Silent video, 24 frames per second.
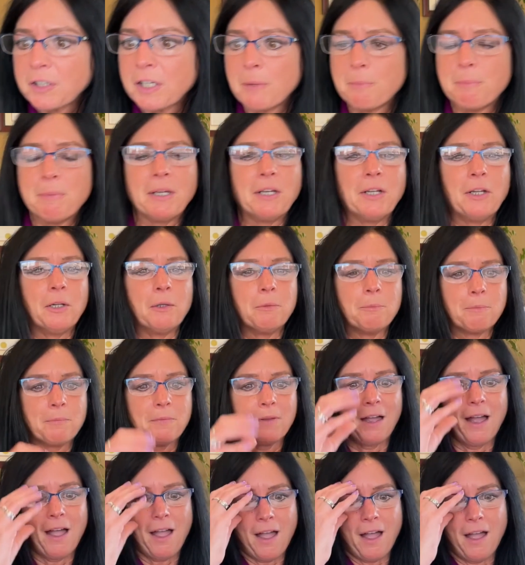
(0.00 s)
a pill?
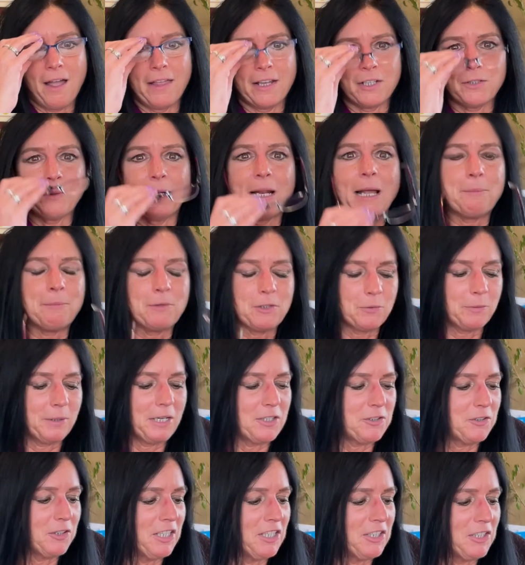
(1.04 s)
That's what happens when I
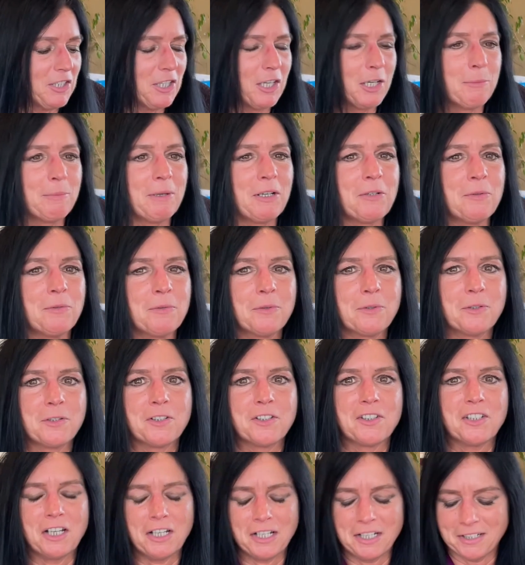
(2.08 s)
try and talk about
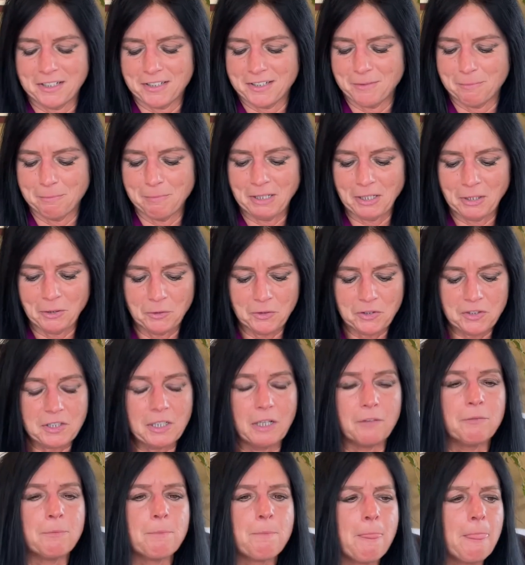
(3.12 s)
science and medical
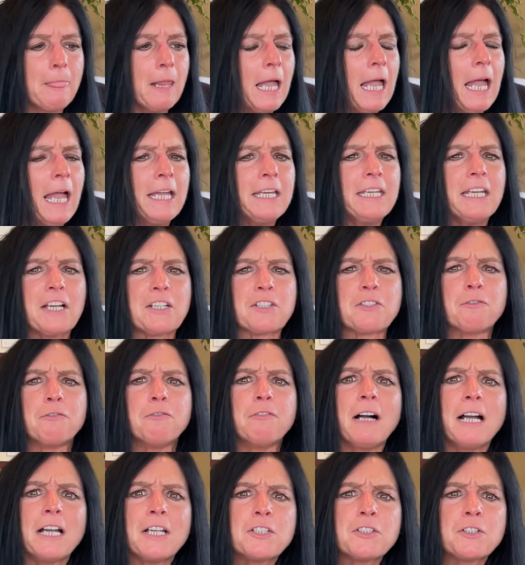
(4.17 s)
stuff. Yes,
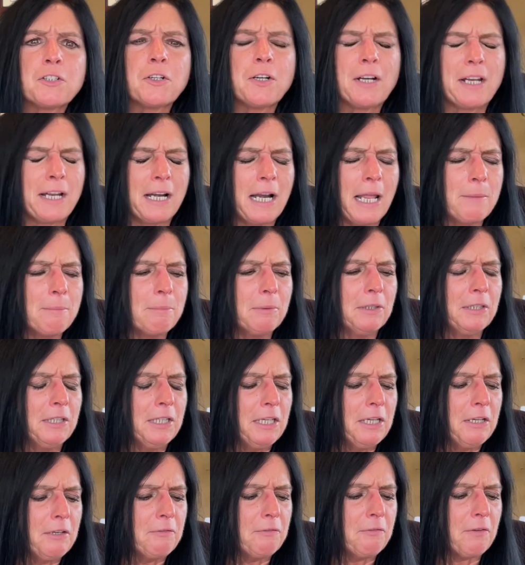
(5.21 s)
Pfizer and I
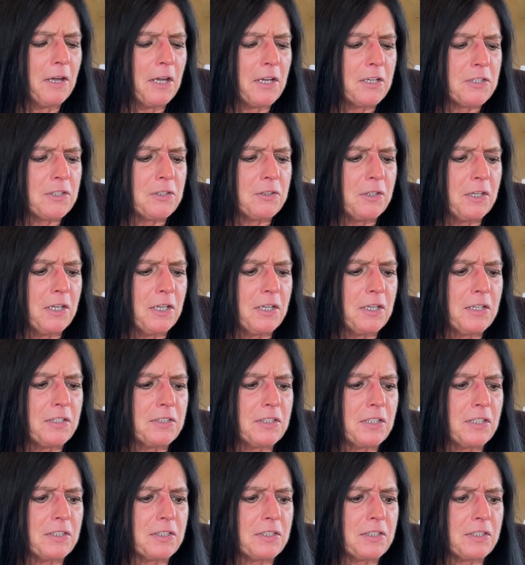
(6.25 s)
believe
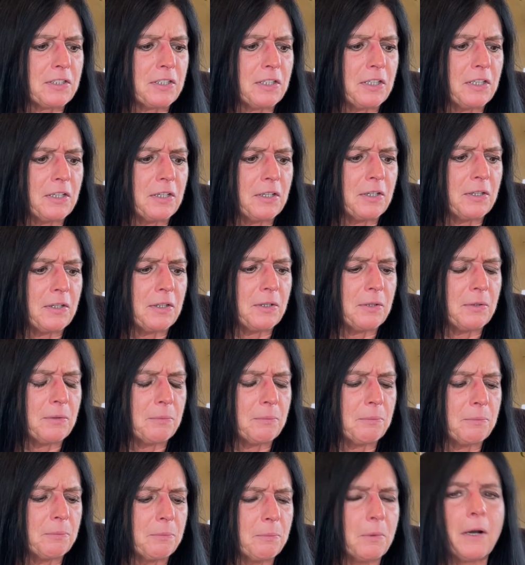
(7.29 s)
AstraZeneca,
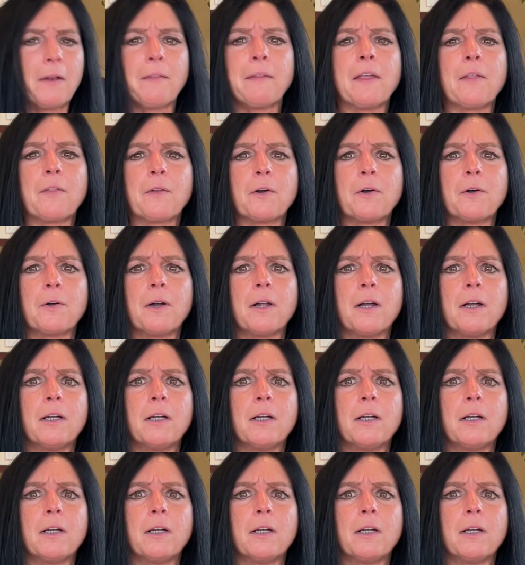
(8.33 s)
one of the other